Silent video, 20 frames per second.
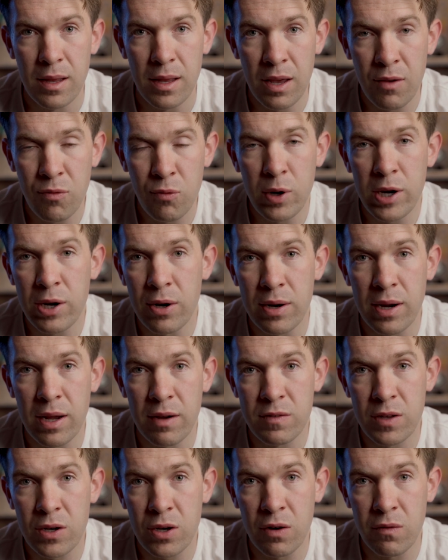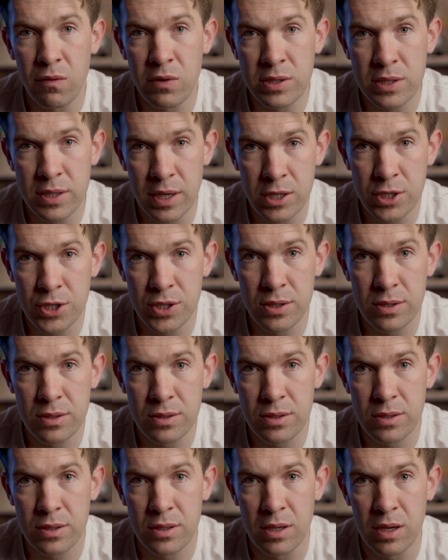If we don't have the
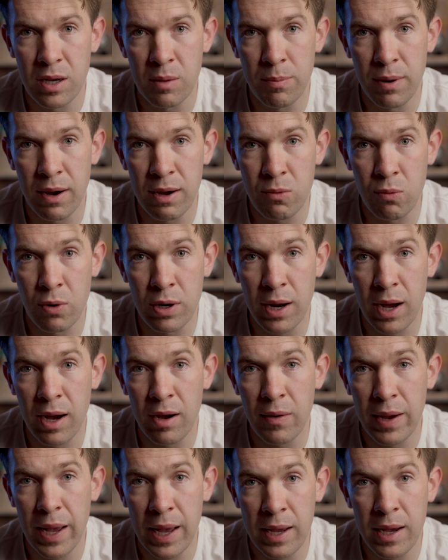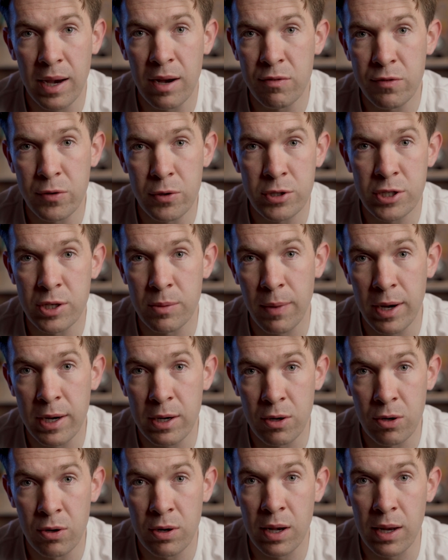conversations about what our AI future
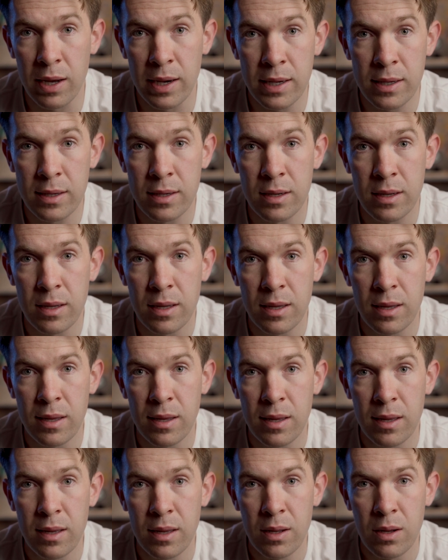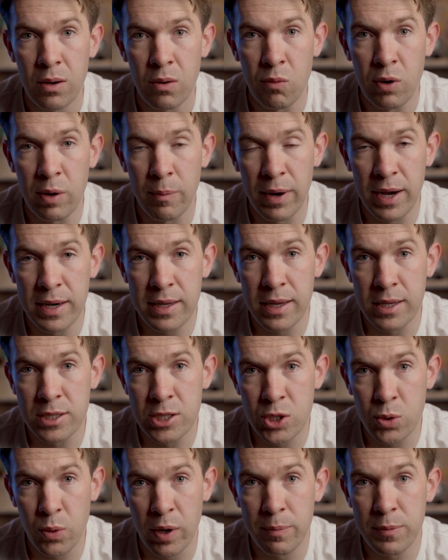might look like, we might get
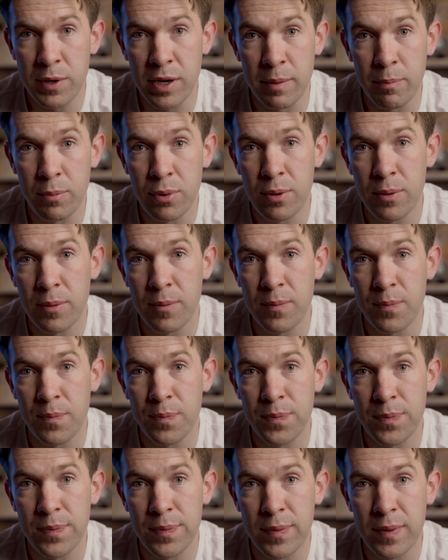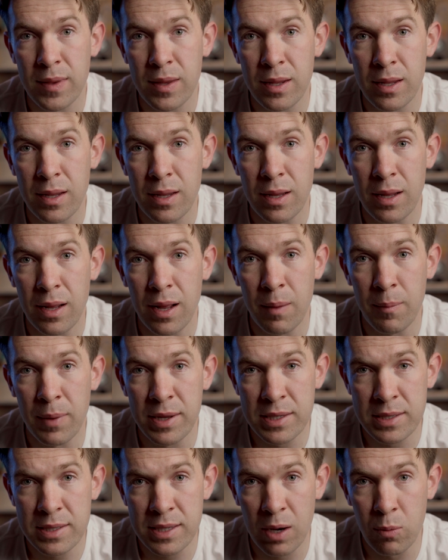swept up. And by
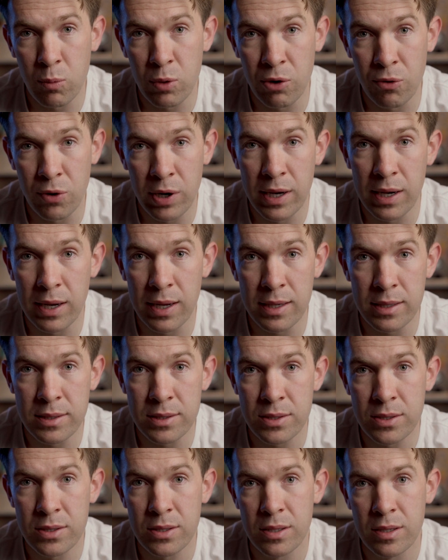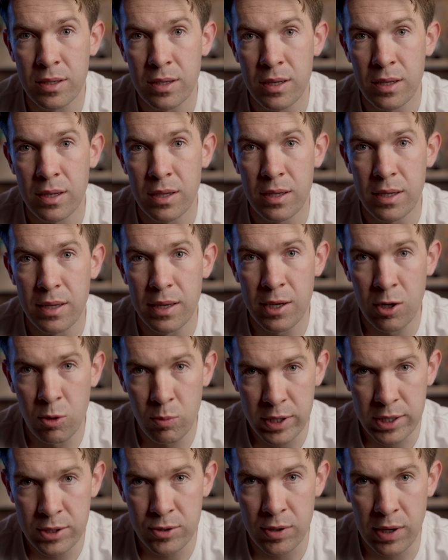the time we realize, it'll
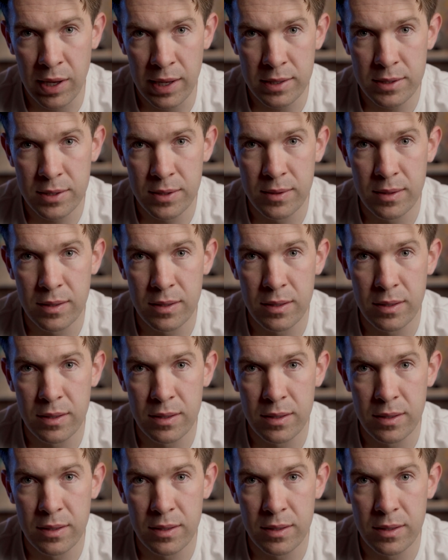be too late.